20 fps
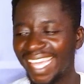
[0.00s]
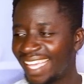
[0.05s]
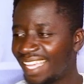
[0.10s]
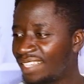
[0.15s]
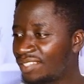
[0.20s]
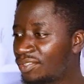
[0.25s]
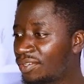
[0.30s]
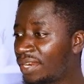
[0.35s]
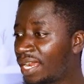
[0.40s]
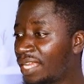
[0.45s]

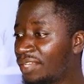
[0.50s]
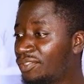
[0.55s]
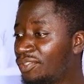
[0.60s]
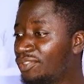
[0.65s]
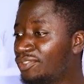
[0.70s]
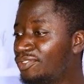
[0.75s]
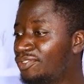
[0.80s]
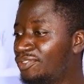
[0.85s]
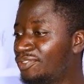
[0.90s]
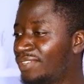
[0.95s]
Uh, sorry, I
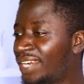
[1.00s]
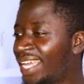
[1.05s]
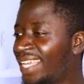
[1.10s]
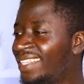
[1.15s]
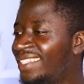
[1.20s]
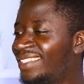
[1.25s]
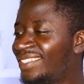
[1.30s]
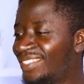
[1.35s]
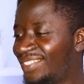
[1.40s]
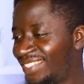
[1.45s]
chose to
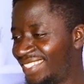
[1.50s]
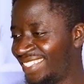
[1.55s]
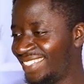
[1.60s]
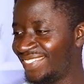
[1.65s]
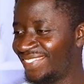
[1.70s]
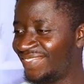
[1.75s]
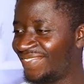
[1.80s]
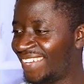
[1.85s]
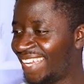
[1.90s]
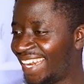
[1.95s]
write this
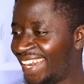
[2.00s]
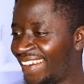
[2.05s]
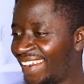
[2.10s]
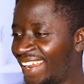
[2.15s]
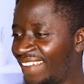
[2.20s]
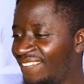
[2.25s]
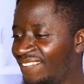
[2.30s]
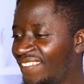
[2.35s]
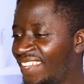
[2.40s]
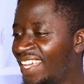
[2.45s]
is very.
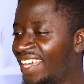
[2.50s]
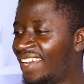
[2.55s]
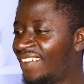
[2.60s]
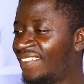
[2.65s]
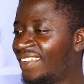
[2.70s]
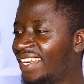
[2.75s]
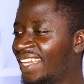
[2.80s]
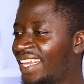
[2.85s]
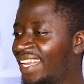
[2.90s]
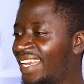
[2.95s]
I'm
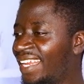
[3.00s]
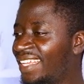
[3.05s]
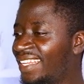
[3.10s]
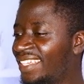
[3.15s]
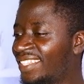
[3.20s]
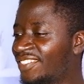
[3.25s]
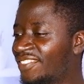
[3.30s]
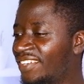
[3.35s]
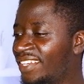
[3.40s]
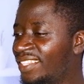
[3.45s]
going to clear
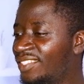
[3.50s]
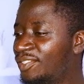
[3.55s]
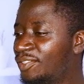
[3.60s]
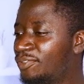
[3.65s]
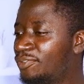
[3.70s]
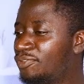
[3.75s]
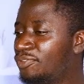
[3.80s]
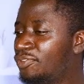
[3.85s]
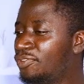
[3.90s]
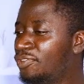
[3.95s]
the screen.
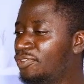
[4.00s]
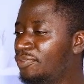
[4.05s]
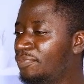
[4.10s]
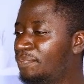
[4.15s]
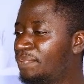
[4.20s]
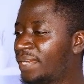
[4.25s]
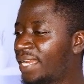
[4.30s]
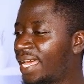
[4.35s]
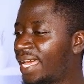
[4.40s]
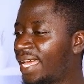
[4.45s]
So
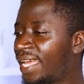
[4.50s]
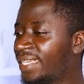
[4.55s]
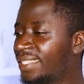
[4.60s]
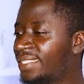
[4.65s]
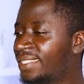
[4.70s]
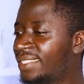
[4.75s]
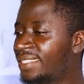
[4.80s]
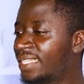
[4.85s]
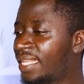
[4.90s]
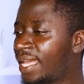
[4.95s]
two
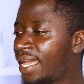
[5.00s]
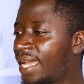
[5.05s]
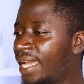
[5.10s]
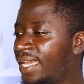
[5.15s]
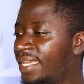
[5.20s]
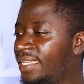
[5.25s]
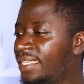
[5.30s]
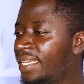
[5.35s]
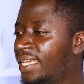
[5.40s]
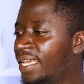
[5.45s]
plus
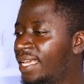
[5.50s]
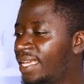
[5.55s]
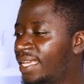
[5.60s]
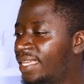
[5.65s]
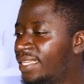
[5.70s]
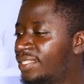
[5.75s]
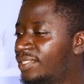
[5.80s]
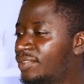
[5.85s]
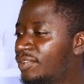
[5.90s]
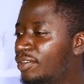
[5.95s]
nine
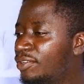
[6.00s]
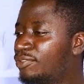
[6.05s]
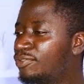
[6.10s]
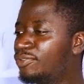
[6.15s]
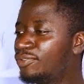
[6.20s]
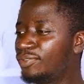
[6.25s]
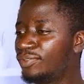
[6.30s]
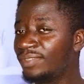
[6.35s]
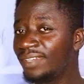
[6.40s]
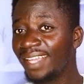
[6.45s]
is equal
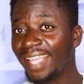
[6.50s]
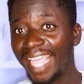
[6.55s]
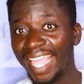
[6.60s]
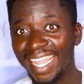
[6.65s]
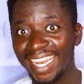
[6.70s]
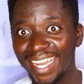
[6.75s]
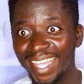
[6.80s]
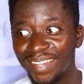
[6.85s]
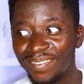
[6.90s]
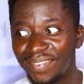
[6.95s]
to
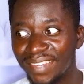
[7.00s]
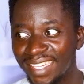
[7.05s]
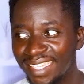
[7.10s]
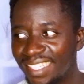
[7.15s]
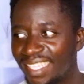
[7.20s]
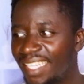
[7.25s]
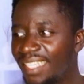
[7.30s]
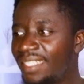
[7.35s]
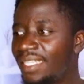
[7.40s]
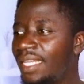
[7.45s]

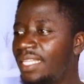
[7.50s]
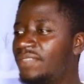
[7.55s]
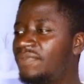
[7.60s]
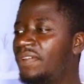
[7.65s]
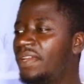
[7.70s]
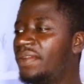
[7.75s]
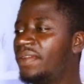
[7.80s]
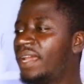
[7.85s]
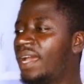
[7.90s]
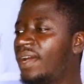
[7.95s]
eleven. That's
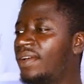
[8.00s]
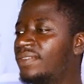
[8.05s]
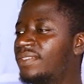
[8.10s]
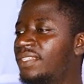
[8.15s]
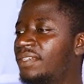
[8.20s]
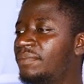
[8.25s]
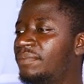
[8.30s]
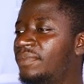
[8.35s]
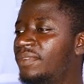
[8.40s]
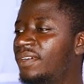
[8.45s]
very
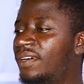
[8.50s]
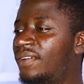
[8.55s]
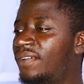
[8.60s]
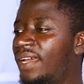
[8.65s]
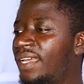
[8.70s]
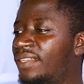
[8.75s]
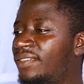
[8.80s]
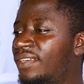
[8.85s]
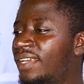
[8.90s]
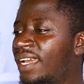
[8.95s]
awesome. All
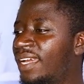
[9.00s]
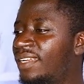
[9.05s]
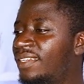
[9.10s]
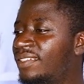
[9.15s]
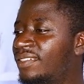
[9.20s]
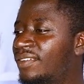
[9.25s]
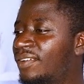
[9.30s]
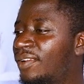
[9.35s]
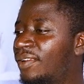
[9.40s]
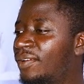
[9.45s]
right, you
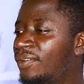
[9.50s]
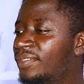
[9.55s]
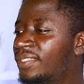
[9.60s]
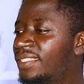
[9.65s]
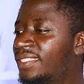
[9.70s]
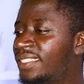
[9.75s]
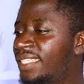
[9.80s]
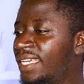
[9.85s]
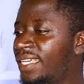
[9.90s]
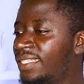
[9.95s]
can
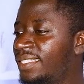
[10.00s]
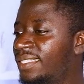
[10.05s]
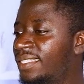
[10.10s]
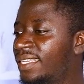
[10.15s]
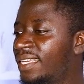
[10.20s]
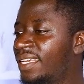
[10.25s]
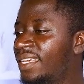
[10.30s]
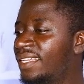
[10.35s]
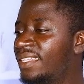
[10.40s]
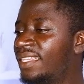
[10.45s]
close
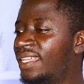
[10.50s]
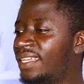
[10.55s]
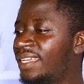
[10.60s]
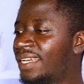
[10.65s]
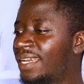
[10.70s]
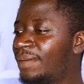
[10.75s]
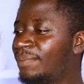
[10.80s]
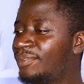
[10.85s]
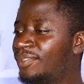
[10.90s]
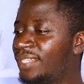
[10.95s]
this. Then
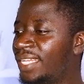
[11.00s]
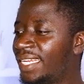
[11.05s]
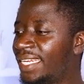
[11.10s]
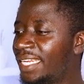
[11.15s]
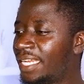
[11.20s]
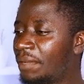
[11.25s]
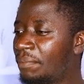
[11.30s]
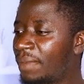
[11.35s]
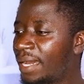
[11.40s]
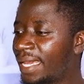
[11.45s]
you come to the
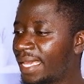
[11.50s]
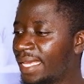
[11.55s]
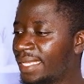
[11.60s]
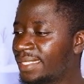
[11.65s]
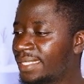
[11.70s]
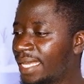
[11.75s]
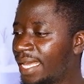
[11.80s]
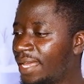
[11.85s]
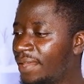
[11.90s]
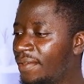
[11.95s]
number
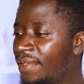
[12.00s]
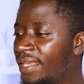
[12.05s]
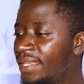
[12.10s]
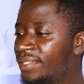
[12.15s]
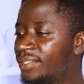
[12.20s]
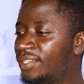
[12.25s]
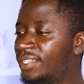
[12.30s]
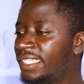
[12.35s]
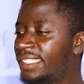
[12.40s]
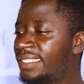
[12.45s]
guesser.
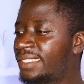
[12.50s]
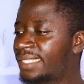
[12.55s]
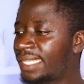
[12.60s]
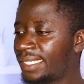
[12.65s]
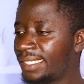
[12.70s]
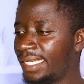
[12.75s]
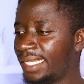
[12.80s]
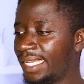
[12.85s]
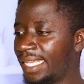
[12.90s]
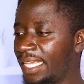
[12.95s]
Then
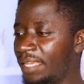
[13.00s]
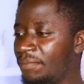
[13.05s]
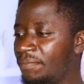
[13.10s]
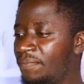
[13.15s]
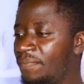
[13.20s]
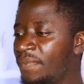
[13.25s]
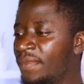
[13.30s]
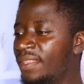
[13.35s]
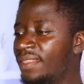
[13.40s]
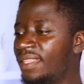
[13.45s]
start the
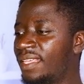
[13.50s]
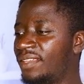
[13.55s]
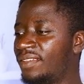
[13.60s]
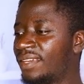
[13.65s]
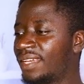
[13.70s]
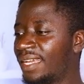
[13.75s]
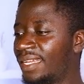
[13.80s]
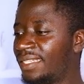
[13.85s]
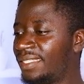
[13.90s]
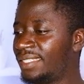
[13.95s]
game. Then
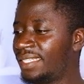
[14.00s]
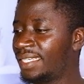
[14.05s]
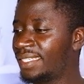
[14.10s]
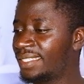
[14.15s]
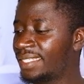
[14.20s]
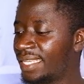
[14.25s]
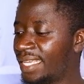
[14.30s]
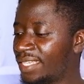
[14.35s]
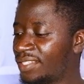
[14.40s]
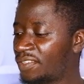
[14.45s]
you can
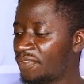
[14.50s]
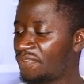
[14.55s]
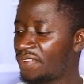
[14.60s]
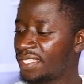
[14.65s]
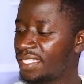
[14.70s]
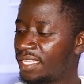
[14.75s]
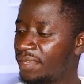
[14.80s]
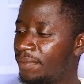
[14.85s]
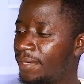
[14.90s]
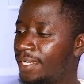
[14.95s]
just guess your
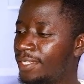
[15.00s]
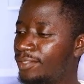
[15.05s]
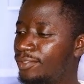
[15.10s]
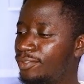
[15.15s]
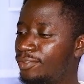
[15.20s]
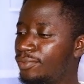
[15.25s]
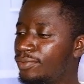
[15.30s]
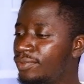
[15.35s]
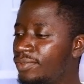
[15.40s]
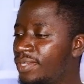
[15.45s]
first number
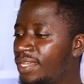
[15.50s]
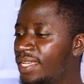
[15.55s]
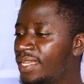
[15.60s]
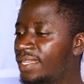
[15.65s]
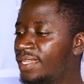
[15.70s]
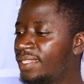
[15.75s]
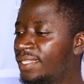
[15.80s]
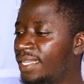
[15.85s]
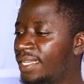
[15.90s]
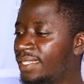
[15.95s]
two.
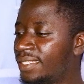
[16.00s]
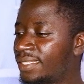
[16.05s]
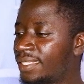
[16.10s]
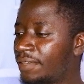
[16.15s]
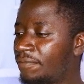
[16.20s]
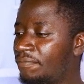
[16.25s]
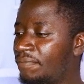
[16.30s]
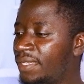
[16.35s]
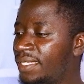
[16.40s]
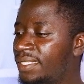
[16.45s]
Then
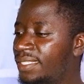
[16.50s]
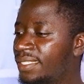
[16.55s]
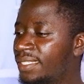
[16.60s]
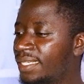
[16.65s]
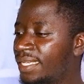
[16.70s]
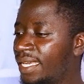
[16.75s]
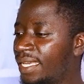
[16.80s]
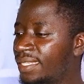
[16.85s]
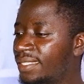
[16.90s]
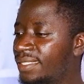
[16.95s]
submit
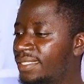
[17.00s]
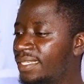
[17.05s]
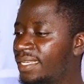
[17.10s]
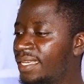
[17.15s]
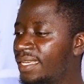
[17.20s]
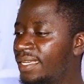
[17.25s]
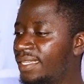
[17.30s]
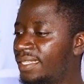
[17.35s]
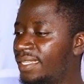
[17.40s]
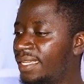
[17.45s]
guess.
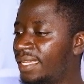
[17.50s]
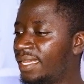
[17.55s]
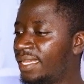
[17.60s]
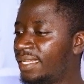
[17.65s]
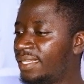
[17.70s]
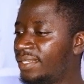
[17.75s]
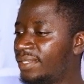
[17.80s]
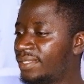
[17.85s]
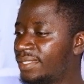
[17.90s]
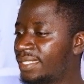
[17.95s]

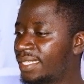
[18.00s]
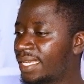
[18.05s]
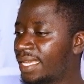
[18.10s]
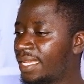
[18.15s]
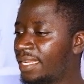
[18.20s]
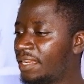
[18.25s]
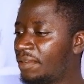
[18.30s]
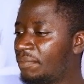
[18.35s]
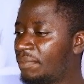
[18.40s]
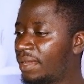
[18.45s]
Then the
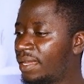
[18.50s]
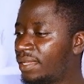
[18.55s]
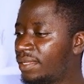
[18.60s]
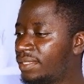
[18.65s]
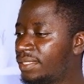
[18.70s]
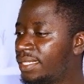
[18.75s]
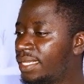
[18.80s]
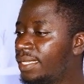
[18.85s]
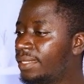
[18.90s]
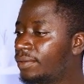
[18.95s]
second number,
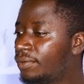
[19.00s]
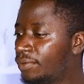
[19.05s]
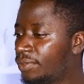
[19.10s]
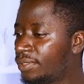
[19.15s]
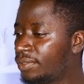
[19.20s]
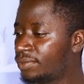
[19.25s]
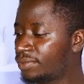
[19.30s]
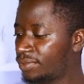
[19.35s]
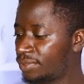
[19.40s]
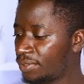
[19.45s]
you say,
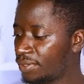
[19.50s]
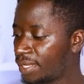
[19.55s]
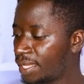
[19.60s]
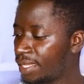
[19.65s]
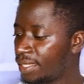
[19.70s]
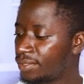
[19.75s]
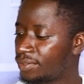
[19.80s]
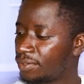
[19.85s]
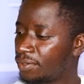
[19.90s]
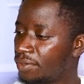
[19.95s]
oh,
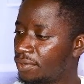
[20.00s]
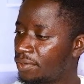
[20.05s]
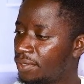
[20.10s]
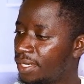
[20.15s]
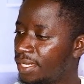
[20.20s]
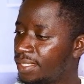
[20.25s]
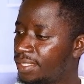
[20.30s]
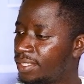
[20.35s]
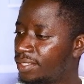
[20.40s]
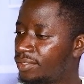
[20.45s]
okay, so
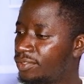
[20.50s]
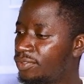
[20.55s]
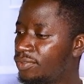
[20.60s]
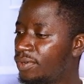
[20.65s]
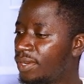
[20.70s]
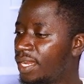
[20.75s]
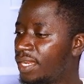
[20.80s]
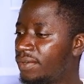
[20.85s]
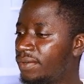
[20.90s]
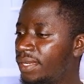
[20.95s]
let's say
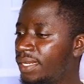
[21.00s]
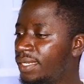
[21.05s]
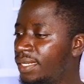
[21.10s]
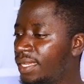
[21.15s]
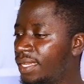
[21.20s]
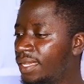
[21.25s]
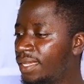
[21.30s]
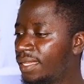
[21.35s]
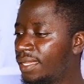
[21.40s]
two hundred.